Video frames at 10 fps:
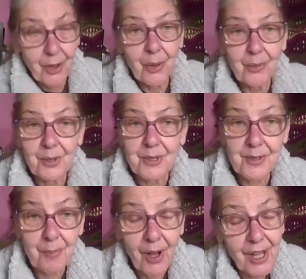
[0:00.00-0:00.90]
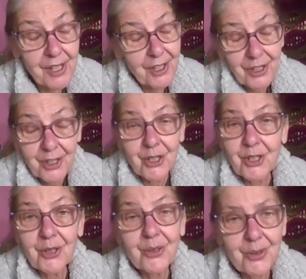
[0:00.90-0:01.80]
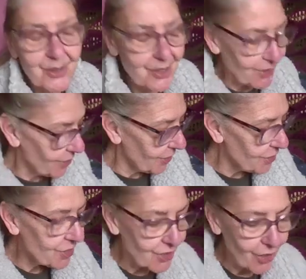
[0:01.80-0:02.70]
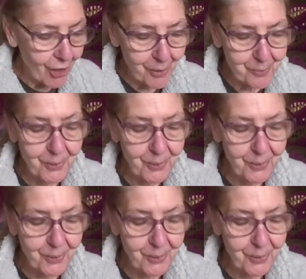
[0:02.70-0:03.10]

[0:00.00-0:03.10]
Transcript: was my huge shop.